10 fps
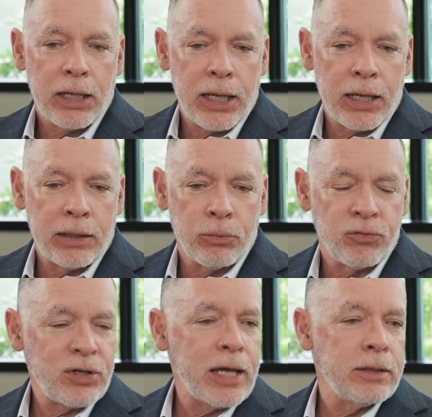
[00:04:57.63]
And it was
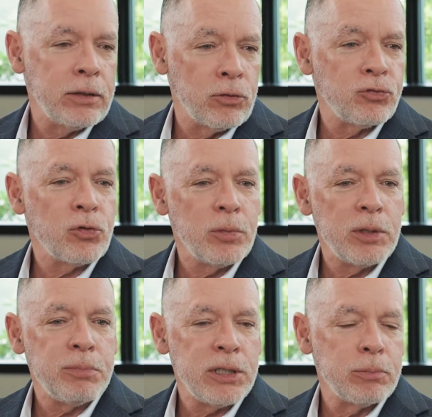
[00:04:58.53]
sad that so many
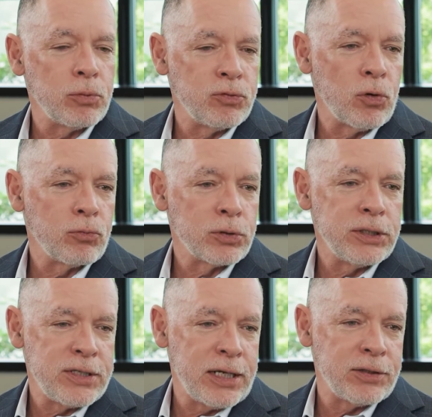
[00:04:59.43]
people don't really
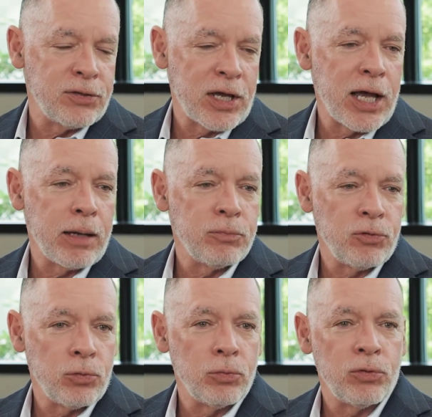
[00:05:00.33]
take the time
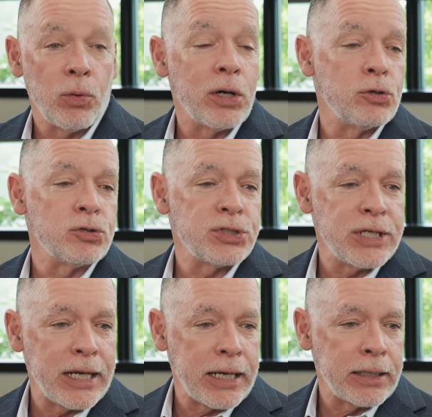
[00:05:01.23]
to
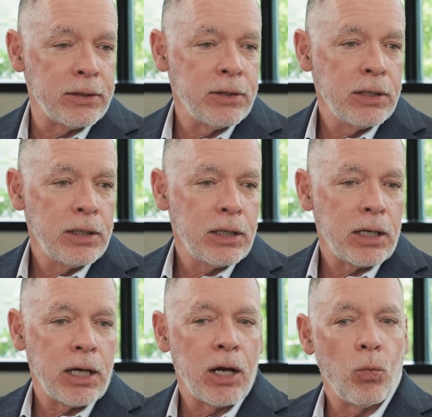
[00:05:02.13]
understand
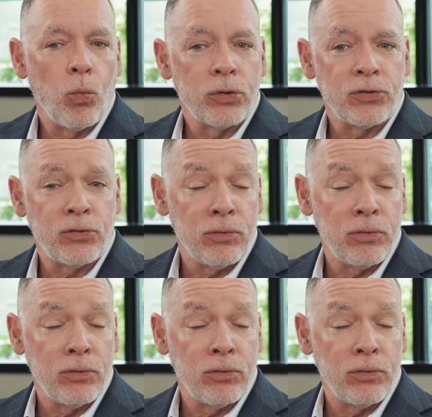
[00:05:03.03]
what